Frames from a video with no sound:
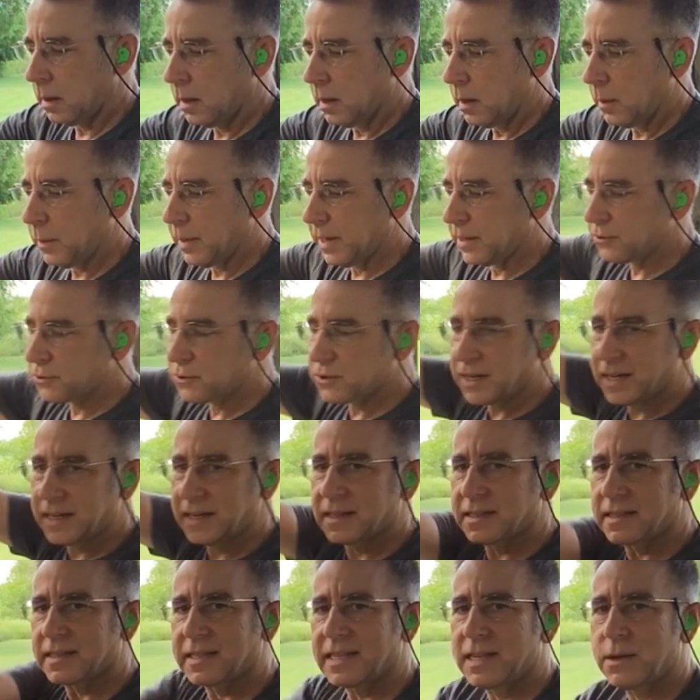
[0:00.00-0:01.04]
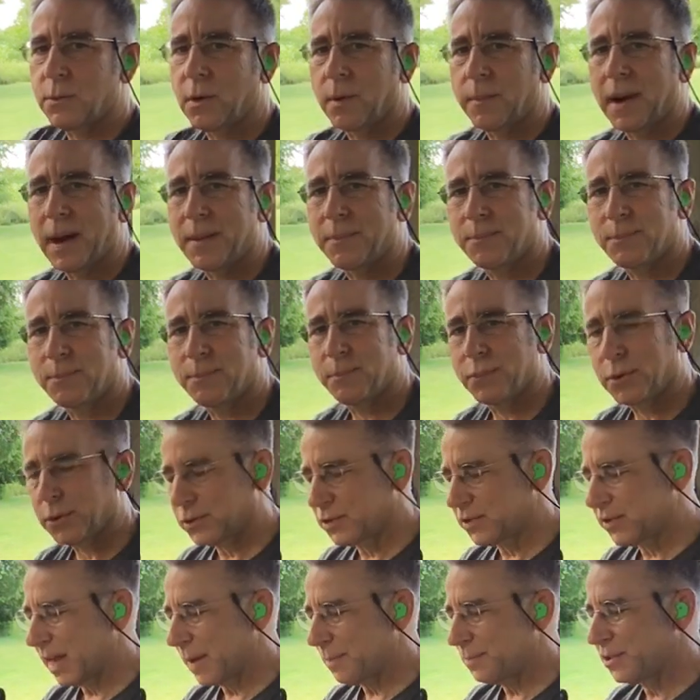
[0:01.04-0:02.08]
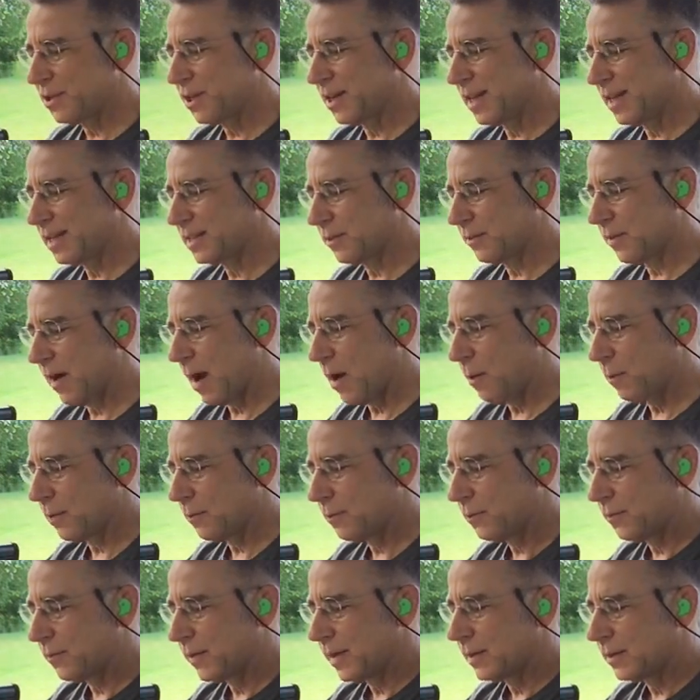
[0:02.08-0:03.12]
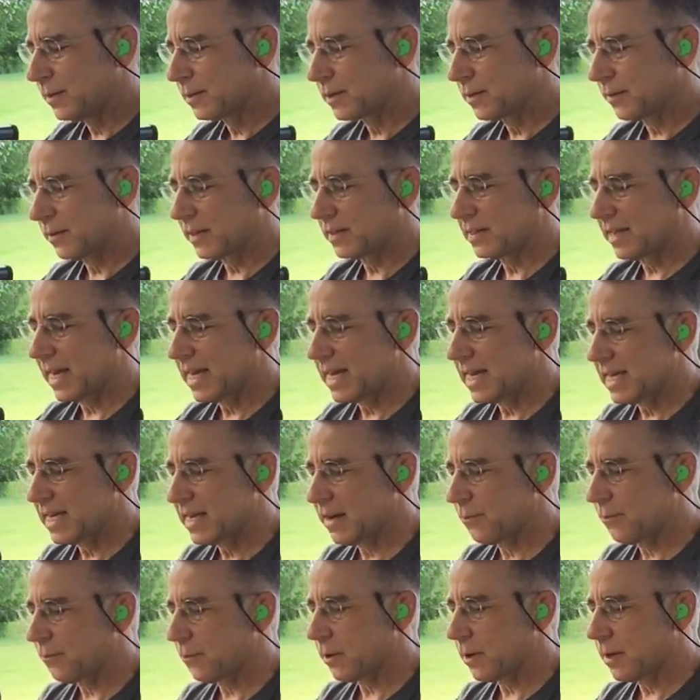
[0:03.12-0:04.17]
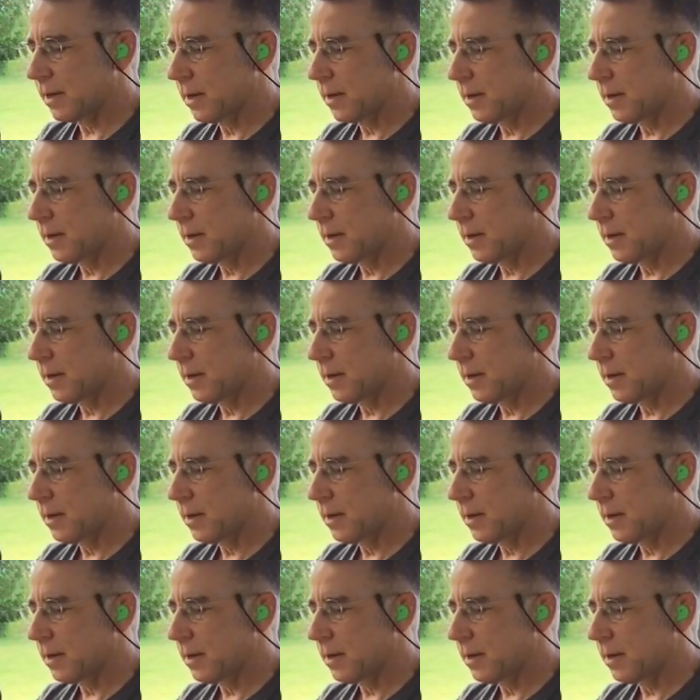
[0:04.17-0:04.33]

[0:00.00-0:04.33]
Be interesting to see what my perception is of how it feels, if it's any different.